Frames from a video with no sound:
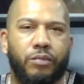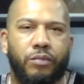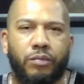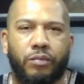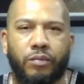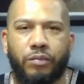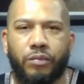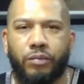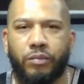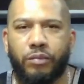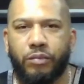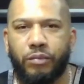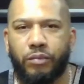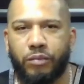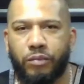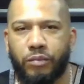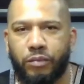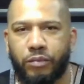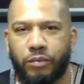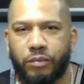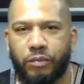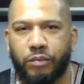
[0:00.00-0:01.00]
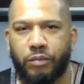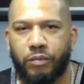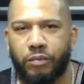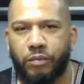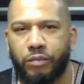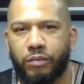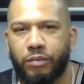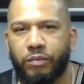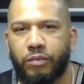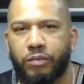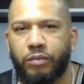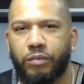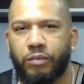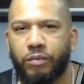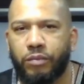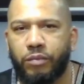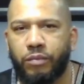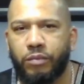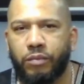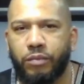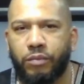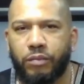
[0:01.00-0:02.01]

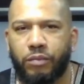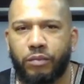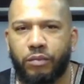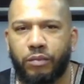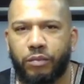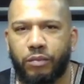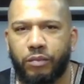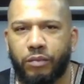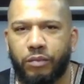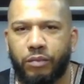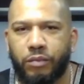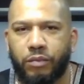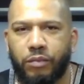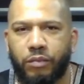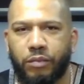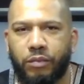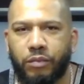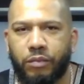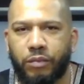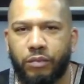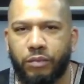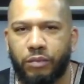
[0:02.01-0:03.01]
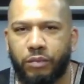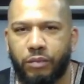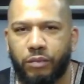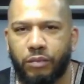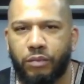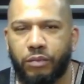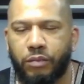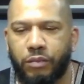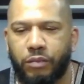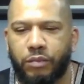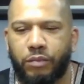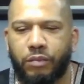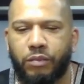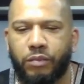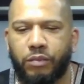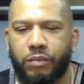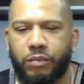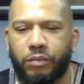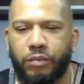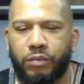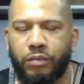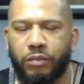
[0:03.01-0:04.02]

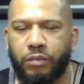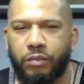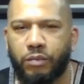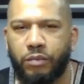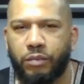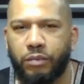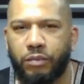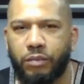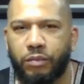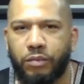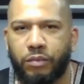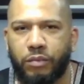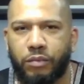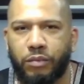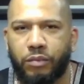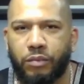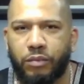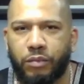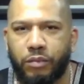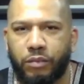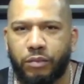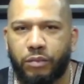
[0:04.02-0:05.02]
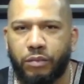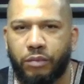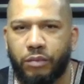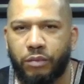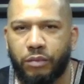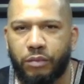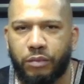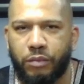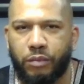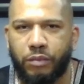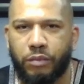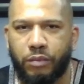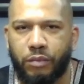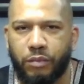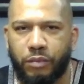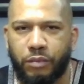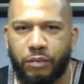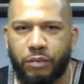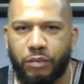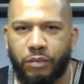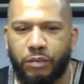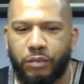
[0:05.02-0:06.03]

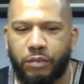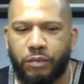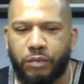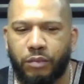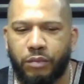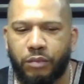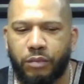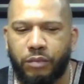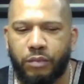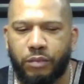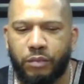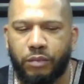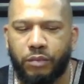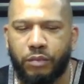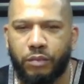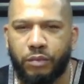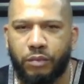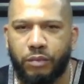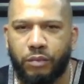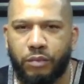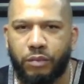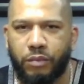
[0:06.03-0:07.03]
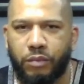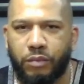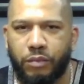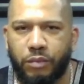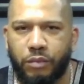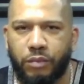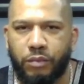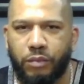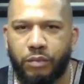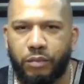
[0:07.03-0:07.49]
(silent)